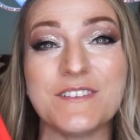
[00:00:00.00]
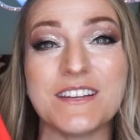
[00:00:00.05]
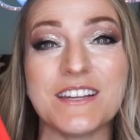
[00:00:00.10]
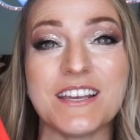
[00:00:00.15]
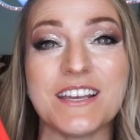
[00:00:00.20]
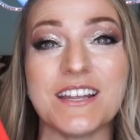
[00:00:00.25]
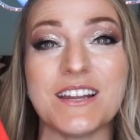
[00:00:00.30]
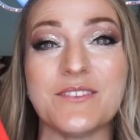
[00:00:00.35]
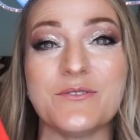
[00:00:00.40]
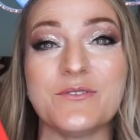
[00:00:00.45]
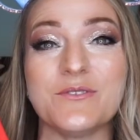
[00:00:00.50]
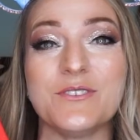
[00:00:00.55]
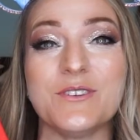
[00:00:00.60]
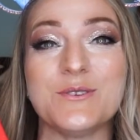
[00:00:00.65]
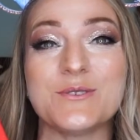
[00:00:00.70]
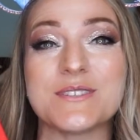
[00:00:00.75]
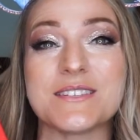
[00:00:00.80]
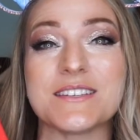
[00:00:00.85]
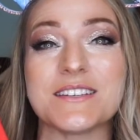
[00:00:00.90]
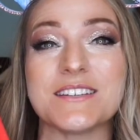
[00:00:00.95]
in it and
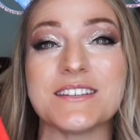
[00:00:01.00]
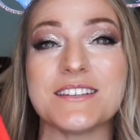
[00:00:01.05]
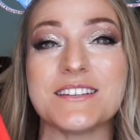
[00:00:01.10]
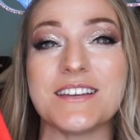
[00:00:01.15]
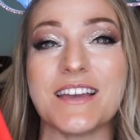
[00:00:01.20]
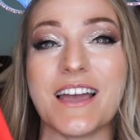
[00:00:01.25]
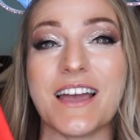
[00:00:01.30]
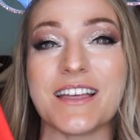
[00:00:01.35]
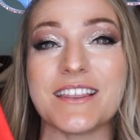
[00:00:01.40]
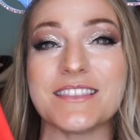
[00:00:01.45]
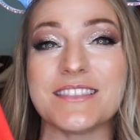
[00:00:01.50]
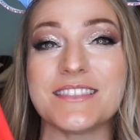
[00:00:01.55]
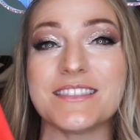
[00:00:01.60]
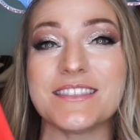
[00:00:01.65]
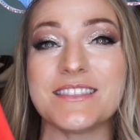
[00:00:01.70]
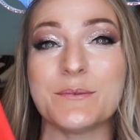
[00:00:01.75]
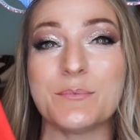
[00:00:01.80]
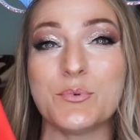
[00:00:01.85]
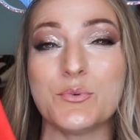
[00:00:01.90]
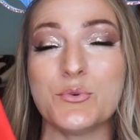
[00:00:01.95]
use it at
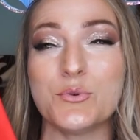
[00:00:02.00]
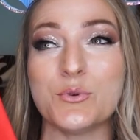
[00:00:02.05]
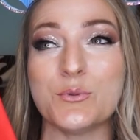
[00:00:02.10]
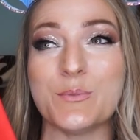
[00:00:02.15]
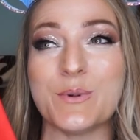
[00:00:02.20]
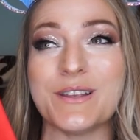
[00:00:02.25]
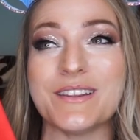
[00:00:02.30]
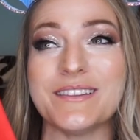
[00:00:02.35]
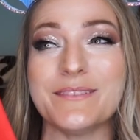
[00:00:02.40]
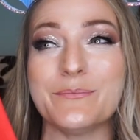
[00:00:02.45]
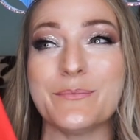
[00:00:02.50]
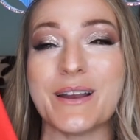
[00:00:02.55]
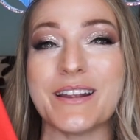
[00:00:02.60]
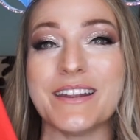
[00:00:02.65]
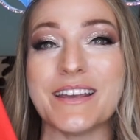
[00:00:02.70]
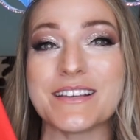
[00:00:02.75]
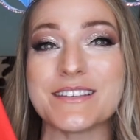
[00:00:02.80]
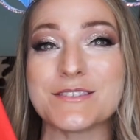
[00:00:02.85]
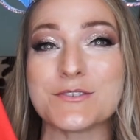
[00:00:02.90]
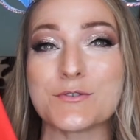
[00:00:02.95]
the pool, but my
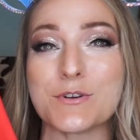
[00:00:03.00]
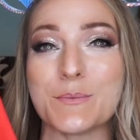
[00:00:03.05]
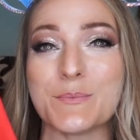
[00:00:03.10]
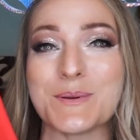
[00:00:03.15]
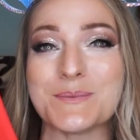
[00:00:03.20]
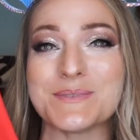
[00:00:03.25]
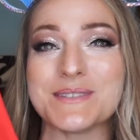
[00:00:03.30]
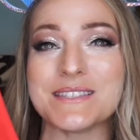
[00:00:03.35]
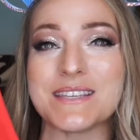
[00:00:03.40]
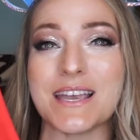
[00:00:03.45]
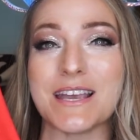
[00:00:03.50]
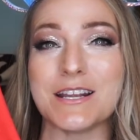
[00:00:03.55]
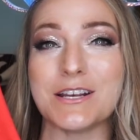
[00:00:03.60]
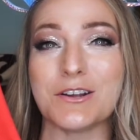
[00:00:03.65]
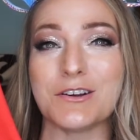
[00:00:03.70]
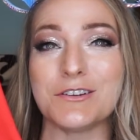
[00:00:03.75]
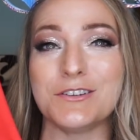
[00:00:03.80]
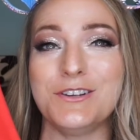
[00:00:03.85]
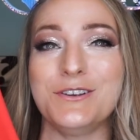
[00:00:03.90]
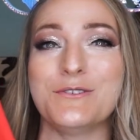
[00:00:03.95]
next trip I'm staying
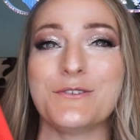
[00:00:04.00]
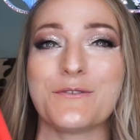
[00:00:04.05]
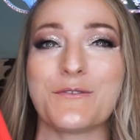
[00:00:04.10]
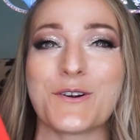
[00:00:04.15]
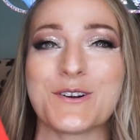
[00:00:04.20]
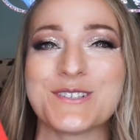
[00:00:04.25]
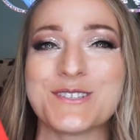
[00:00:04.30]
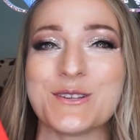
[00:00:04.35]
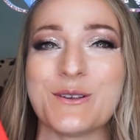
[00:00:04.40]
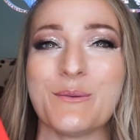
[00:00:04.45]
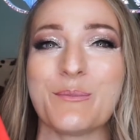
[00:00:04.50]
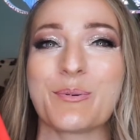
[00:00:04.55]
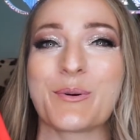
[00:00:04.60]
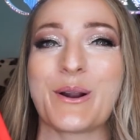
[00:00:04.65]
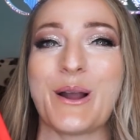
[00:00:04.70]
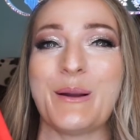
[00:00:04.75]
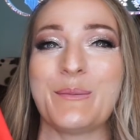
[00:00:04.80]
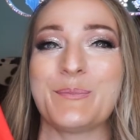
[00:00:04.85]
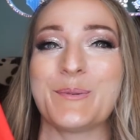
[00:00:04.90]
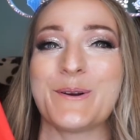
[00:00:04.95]
on Universal
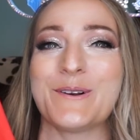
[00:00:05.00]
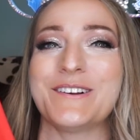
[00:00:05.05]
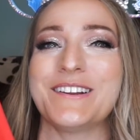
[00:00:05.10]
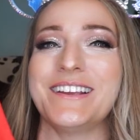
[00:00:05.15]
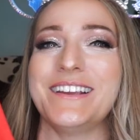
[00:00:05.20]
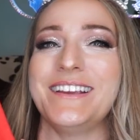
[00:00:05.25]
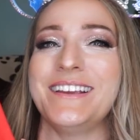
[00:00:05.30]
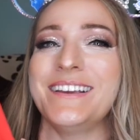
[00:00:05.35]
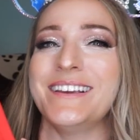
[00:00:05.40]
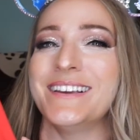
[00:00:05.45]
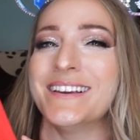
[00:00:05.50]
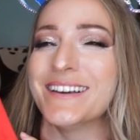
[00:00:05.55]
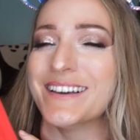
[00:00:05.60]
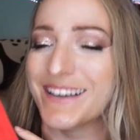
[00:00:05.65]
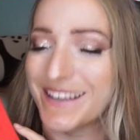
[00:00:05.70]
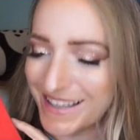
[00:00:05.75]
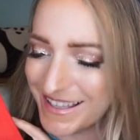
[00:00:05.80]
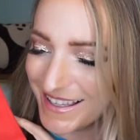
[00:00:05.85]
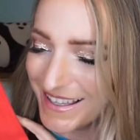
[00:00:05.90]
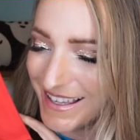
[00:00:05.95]
property.
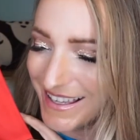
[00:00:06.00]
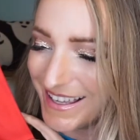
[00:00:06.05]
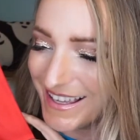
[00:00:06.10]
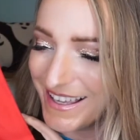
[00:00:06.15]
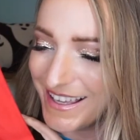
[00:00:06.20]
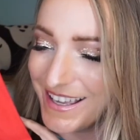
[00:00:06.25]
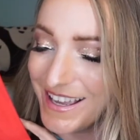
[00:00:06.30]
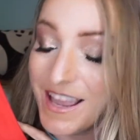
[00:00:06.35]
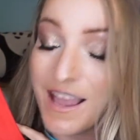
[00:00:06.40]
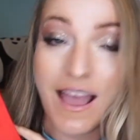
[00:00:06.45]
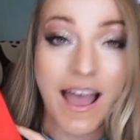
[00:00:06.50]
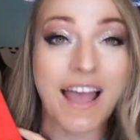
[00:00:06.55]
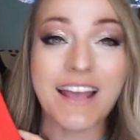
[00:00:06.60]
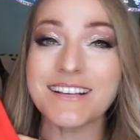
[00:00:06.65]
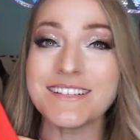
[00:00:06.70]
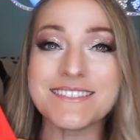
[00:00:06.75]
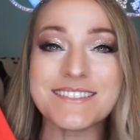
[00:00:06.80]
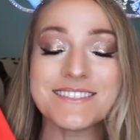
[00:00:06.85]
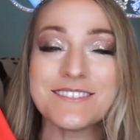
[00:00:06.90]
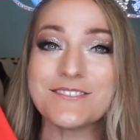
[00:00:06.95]
I
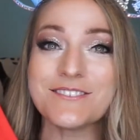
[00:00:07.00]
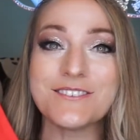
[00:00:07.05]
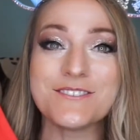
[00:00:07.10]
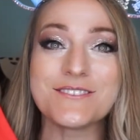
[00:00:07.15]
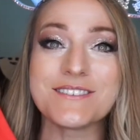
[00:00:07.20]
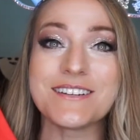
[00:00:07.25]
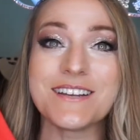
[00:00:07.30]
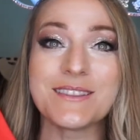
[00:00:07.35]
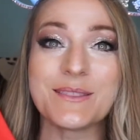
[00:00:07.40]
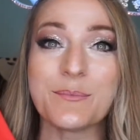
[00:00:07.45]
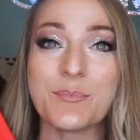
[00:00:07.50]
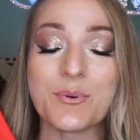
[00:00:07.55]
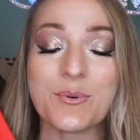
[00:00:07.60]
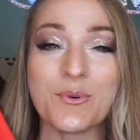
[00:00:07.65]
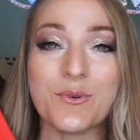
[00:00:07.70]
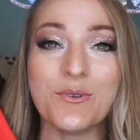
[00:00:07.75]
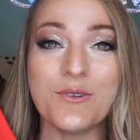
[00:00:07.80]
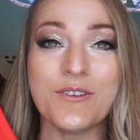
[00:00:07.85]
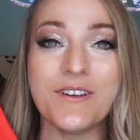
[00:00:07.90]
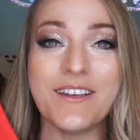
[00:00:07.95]
can still use it at the
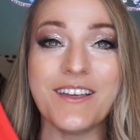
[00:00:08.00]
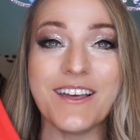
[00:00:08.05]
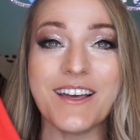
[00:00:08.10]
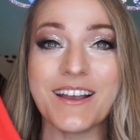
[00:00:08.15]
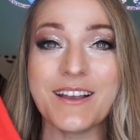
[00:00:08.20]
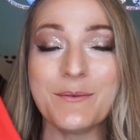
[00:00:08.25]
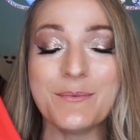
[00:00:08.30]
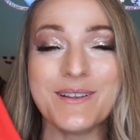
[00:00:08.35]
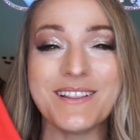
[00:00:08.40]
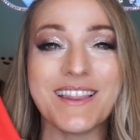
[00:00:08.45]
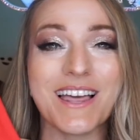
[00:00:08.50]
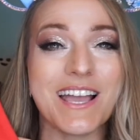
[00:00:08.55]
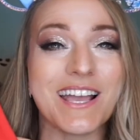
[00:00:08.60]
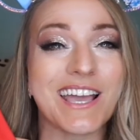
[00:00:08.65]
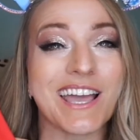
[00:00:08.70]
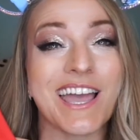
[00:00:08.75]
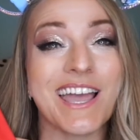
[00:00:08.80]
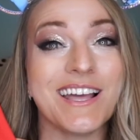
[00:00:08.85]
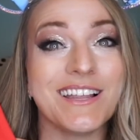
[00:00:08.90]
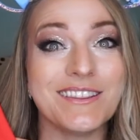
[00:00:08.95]
pool. I could be like,
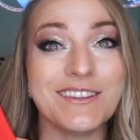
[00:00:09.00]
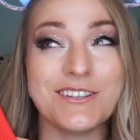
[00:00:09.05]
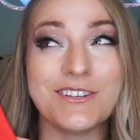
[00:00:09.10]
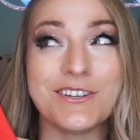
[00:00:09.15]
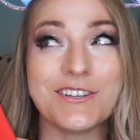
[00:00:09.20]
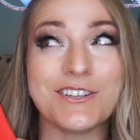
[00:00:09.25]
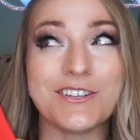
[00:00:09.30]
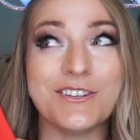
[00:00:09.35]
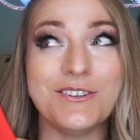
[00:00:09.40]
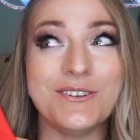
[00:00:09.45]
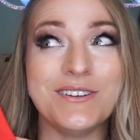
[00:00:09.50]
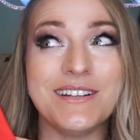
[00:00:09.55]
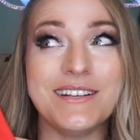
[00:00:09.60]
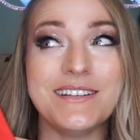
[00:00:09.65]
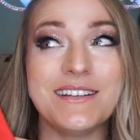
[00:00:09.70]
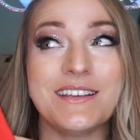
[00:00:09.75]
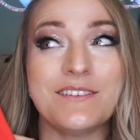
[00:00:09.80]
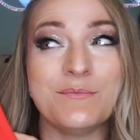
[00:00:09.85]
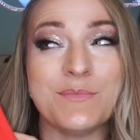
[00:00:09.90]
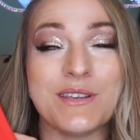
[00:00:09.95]
hey, look, you need
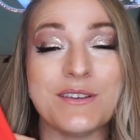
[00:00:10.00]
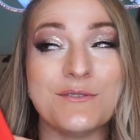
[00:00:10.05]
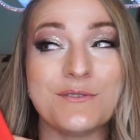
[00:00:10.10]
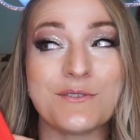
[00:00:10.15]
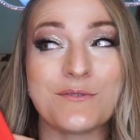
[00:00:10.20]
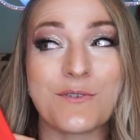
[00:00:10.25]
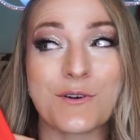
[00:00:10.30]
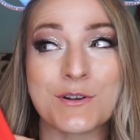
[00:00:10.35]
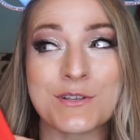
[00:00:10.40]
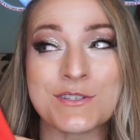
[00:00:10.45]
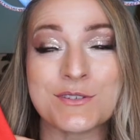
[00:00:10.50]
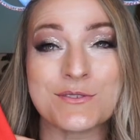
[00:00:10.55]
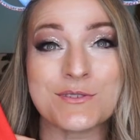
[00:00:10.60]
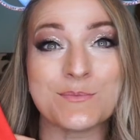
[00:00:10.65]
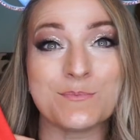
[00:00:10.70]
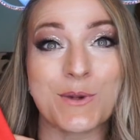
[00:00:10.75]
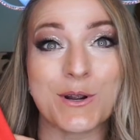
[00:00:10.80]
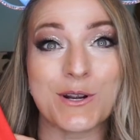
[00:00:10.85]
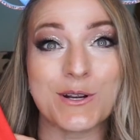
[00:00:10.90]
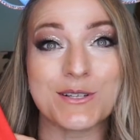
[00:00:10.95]
to give me
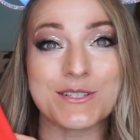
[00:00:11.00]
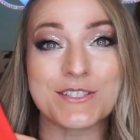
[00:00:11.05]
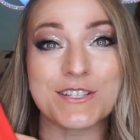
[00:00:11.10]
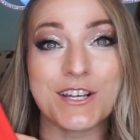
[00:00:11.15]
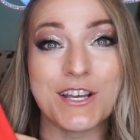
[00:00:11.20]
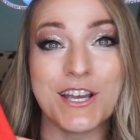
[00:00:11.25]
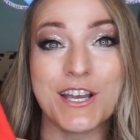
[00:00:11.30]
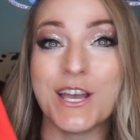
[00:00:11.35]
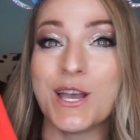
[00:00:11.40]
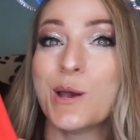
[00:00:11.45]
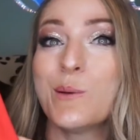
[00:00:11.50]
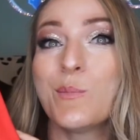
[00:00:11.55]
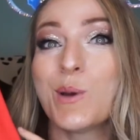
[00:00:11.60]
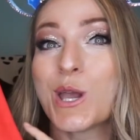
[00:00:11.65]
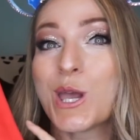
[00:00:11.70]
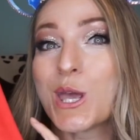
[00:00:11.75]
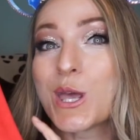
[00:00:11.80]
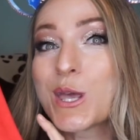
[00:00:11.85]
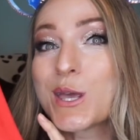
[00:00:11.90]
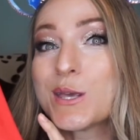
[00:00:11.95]
Universal's merch
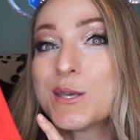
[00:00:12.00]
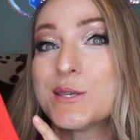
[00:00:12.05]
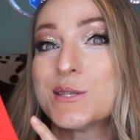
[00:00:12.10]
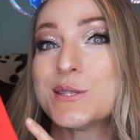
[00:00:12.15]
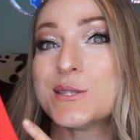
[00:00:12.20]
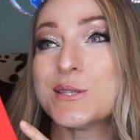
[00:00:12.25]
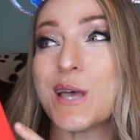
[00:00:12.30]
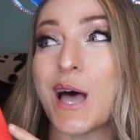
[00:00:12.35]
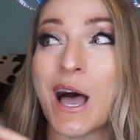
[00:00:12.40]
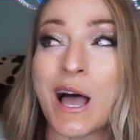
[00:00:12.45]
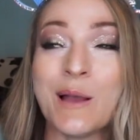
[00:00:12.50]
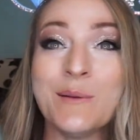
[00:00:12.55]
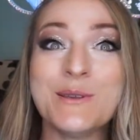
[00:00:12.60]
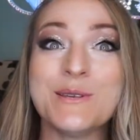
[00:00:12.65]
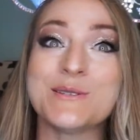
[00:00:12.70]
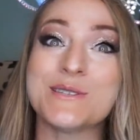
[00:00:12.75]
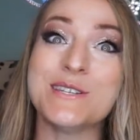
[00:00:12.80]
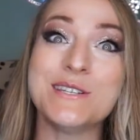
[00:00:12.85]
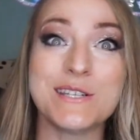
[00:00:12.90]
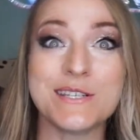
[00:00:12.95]
because I'm
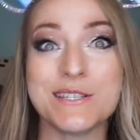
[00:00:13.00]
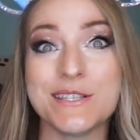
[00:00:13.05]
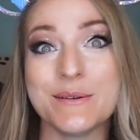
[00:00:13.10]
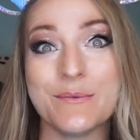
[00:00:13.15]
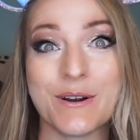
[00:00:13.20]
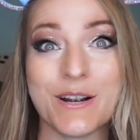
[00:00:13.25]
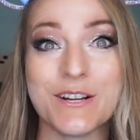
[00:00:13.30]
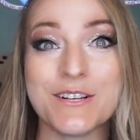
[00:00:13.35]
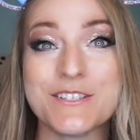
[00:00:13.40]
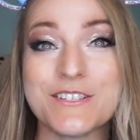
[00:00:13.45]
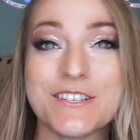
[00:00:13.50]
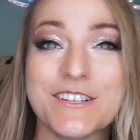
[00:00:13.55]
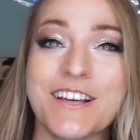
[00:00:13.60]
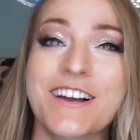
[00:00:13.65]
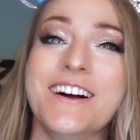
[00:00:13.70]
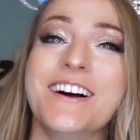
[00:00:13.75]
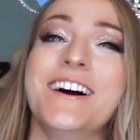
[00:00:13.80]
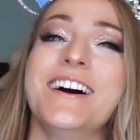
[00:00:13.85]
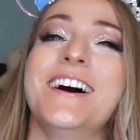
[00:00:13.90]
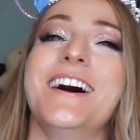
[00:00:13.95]
using Disney merch.
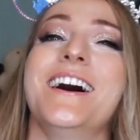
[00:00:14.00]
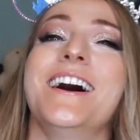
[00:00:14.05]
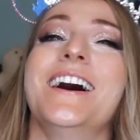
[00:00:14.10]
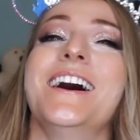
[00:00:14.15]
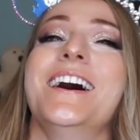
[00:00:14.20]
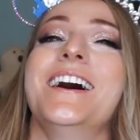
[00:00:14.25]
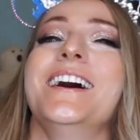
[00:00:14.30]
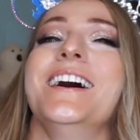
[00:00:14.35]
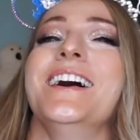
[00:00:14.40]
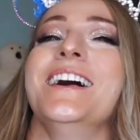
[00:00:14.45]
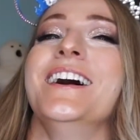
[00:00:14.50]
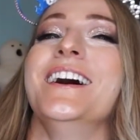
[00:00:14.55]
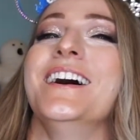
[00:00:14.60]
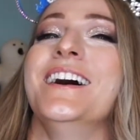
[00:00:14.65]
I